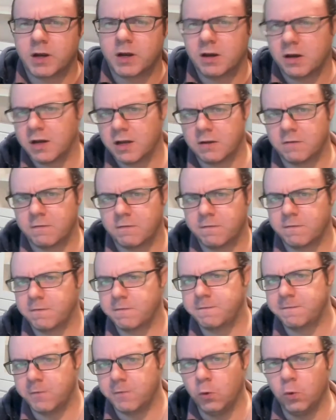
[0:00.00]
kind of
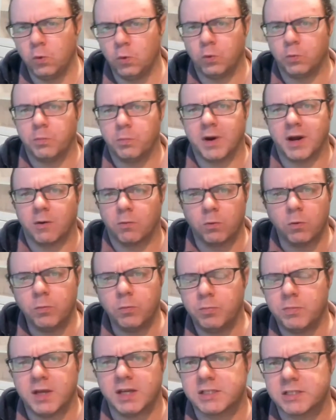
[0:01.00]
food my
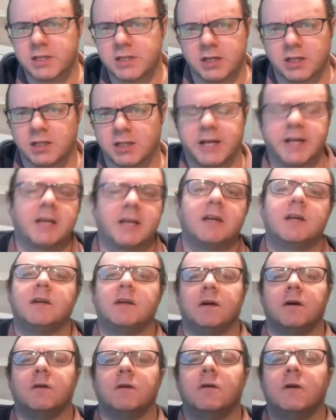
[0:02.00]
roommate's going to like,
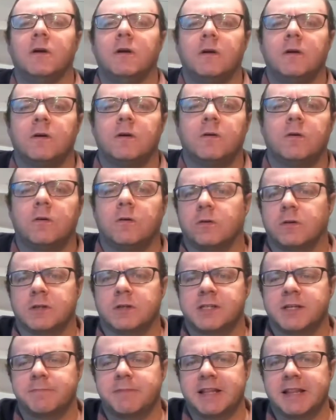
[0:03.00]
or
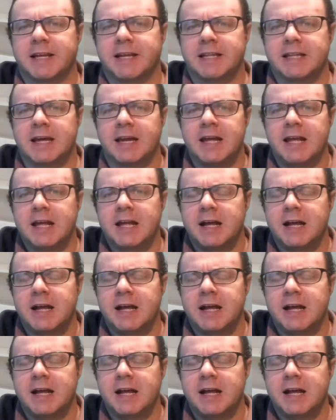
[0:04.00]
something like that.